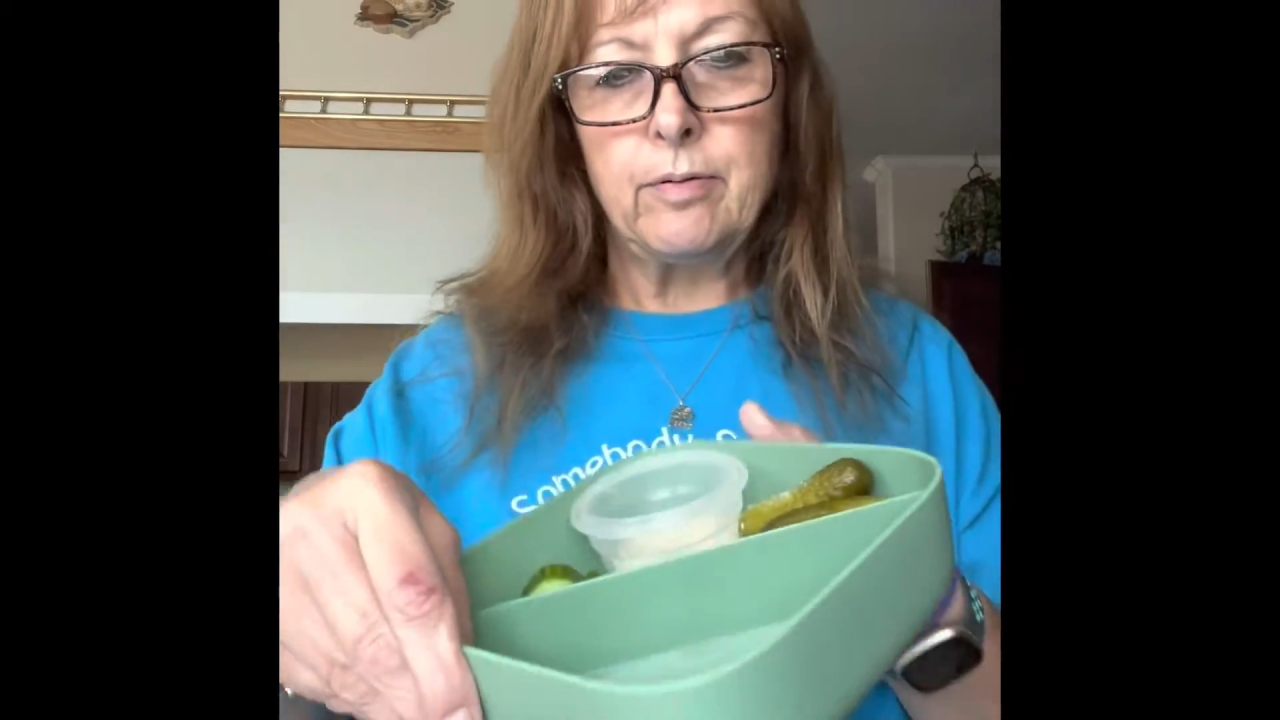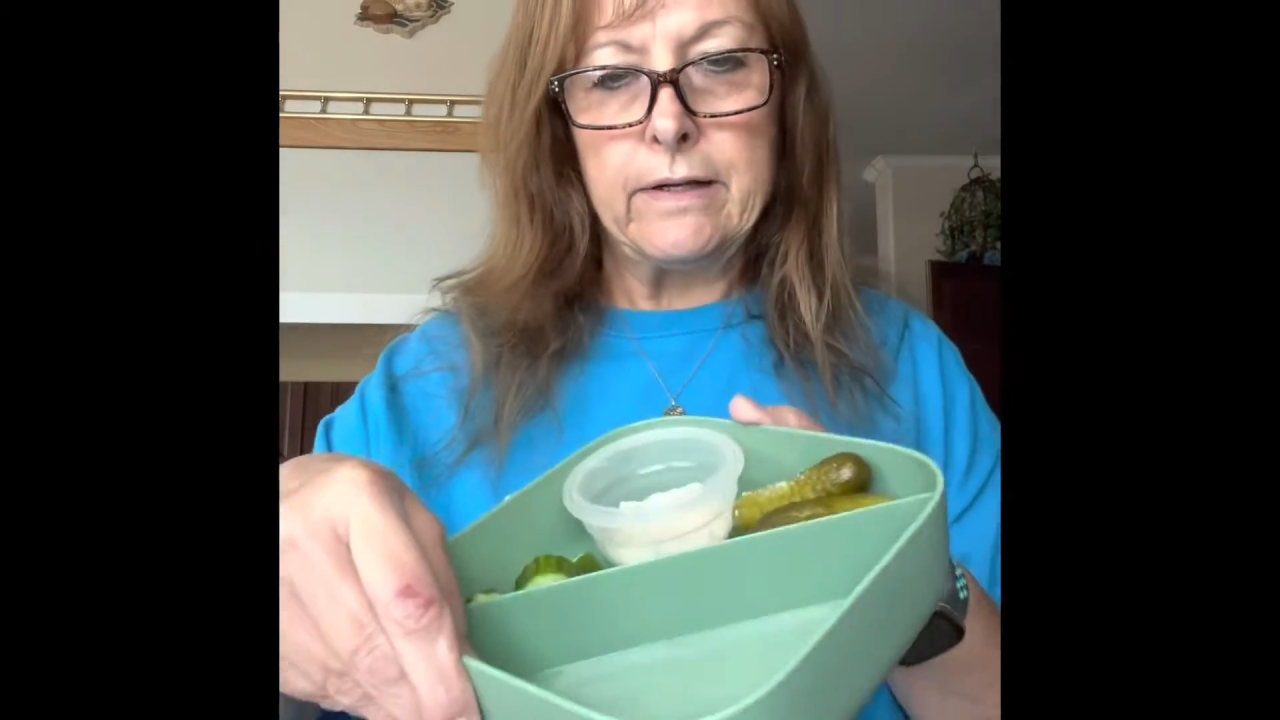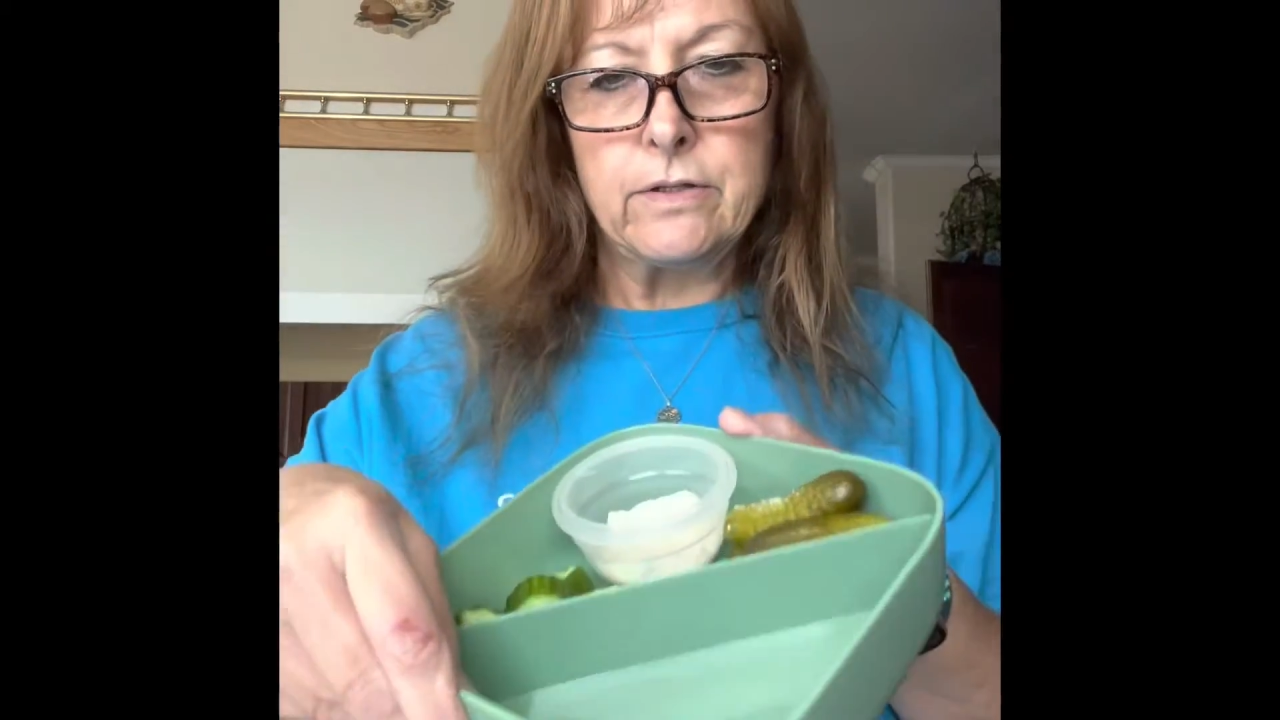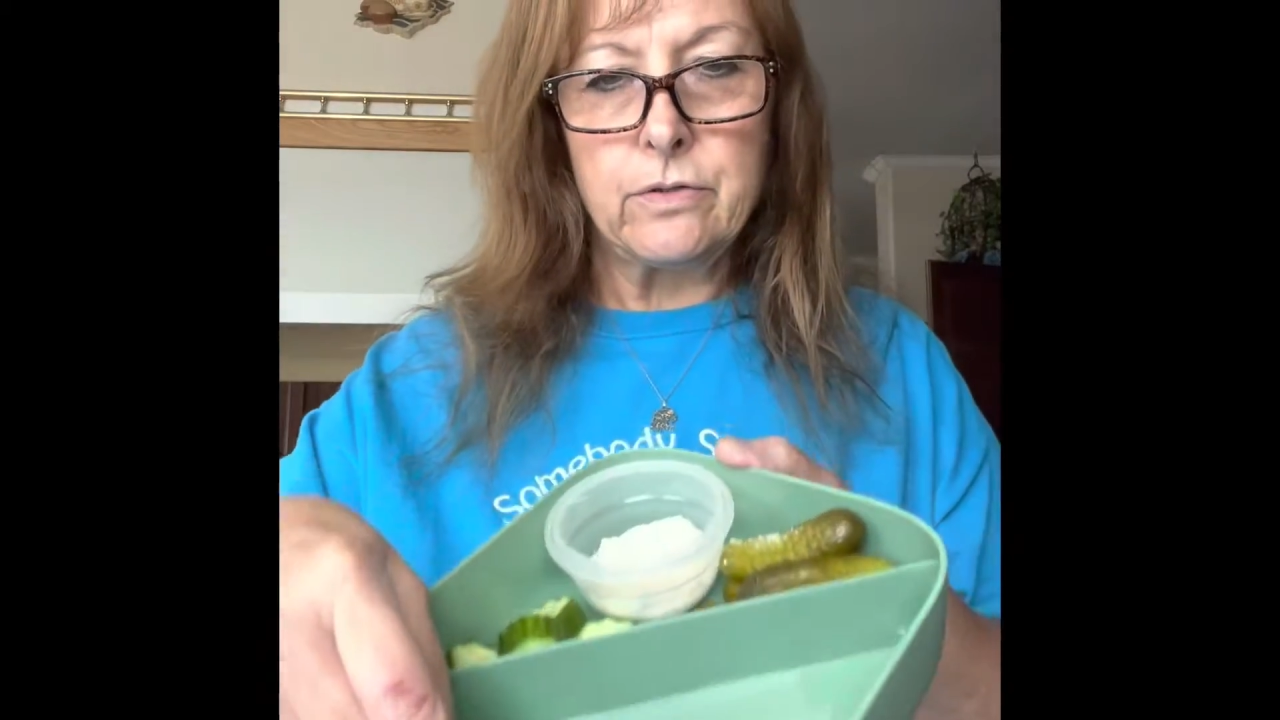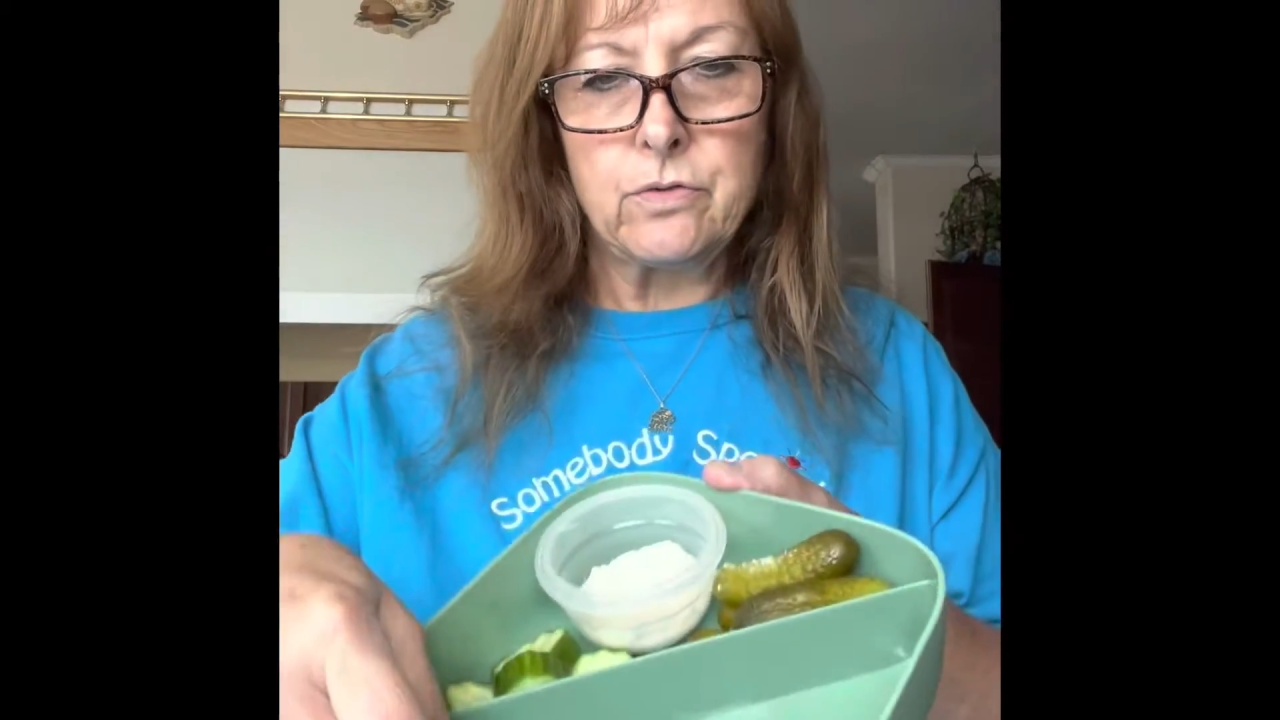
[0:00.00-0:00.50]

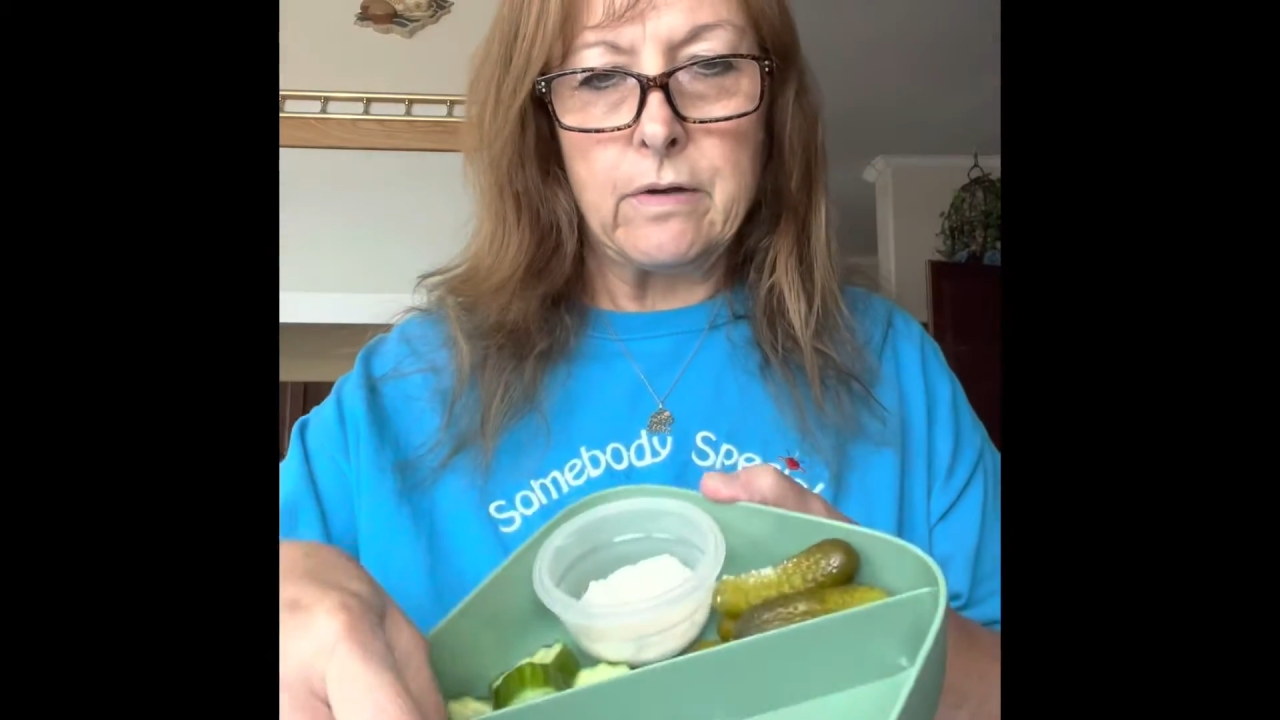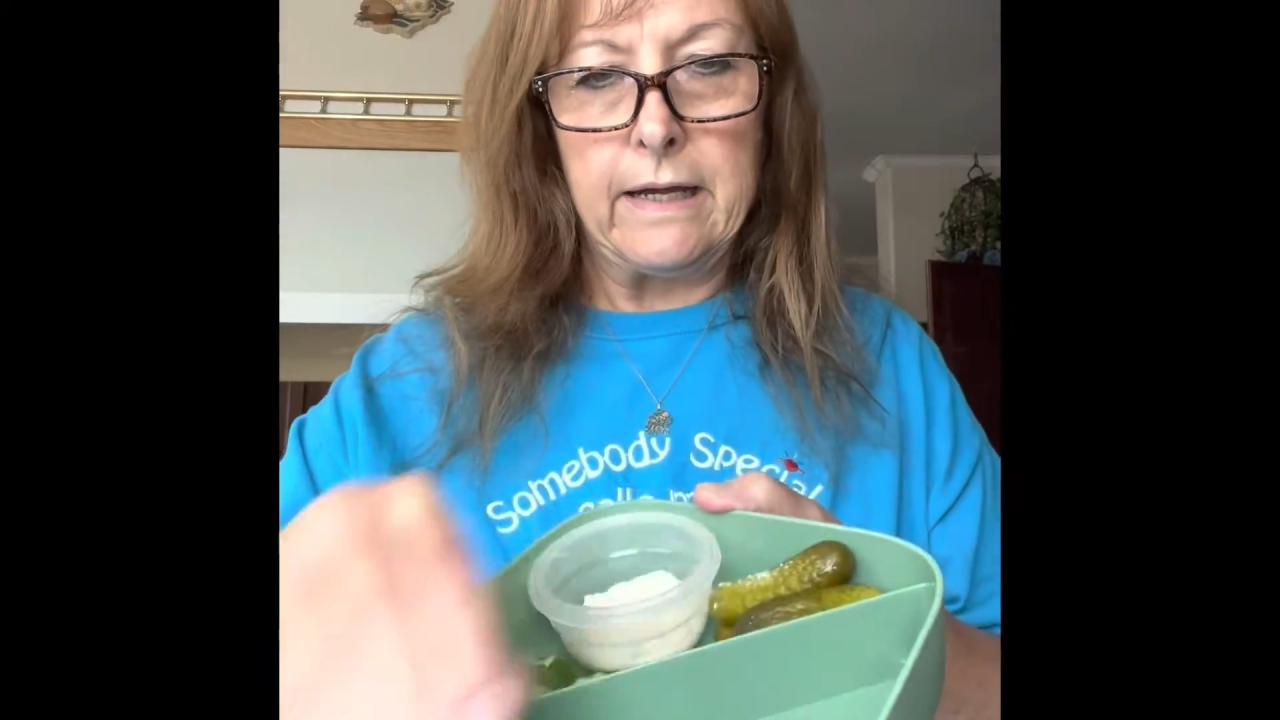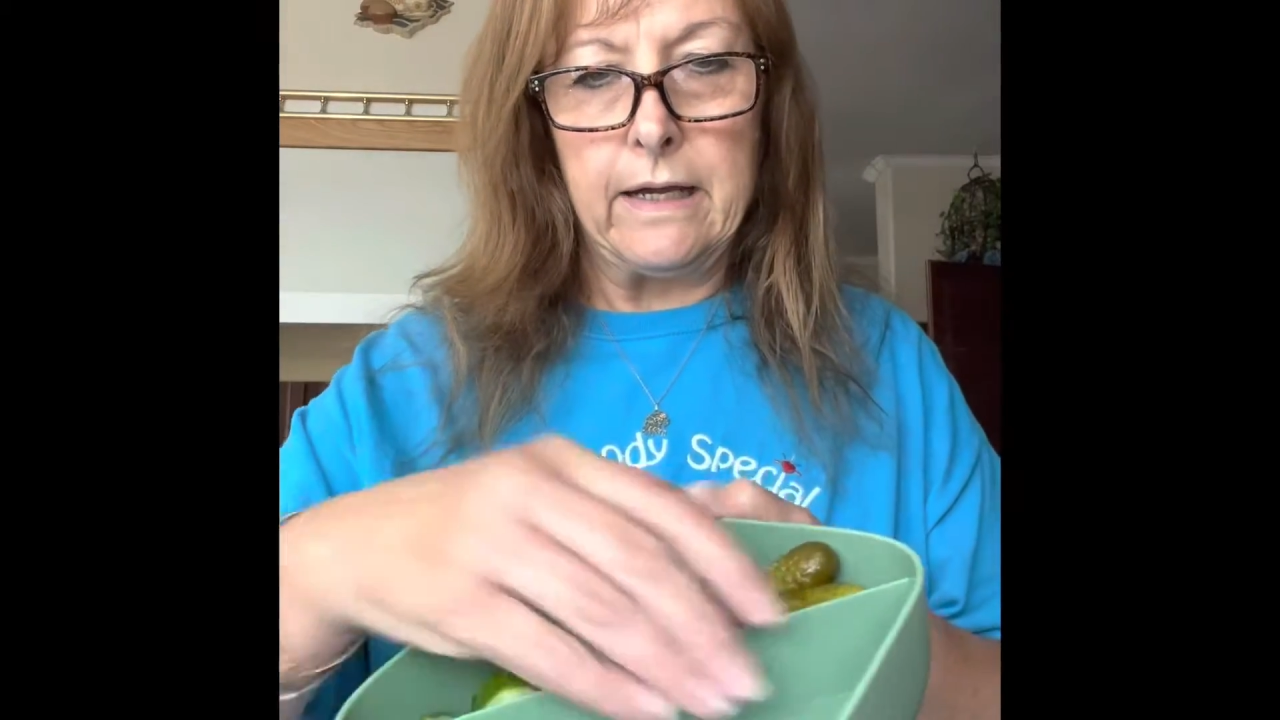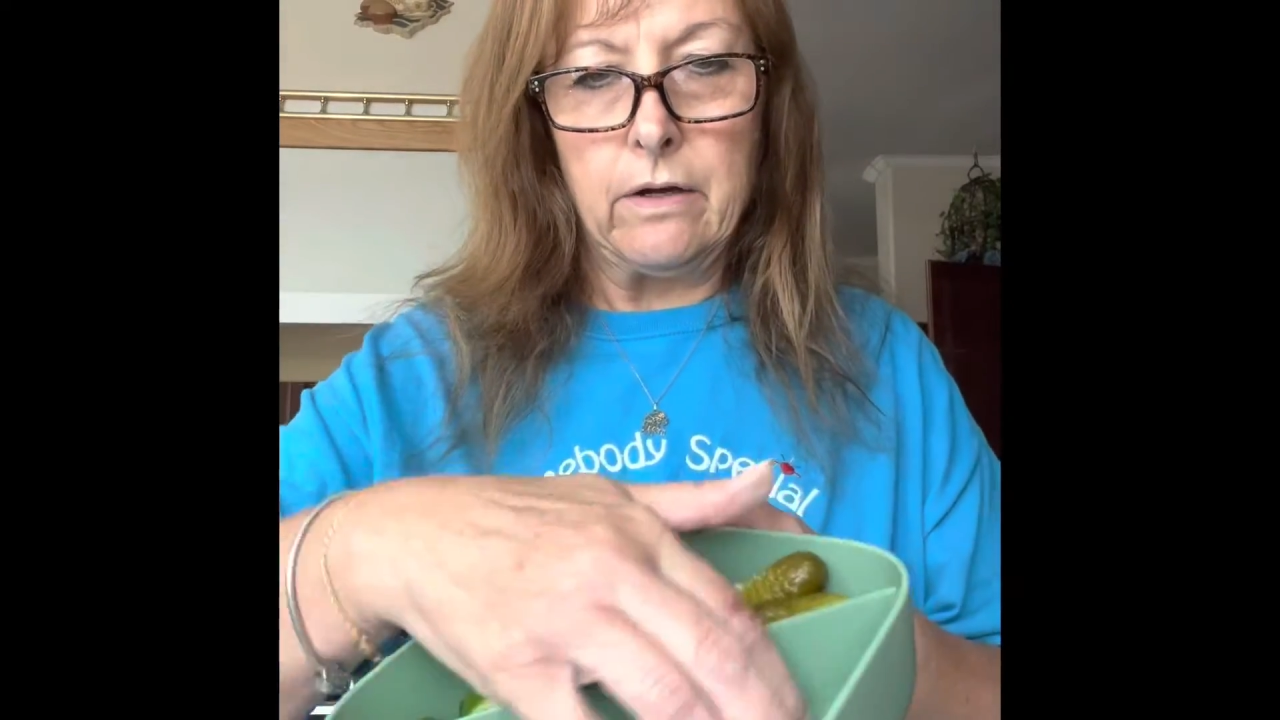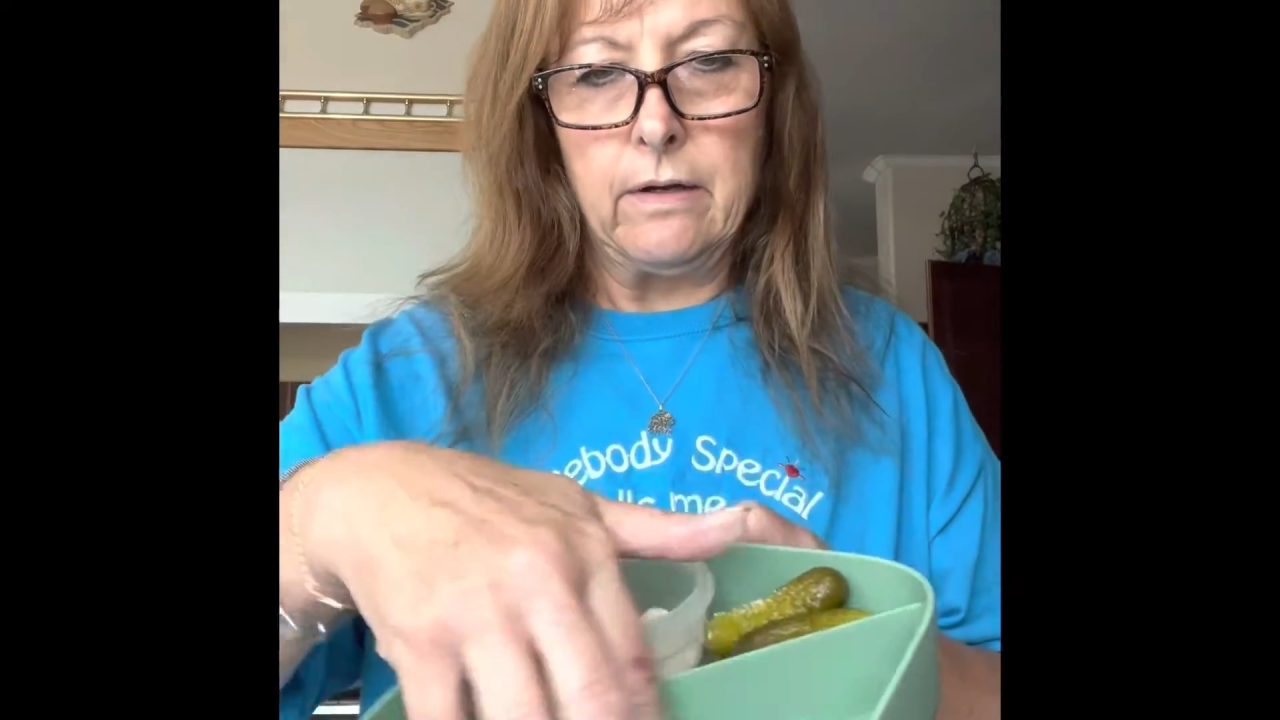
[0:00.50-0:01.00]
pretzels right here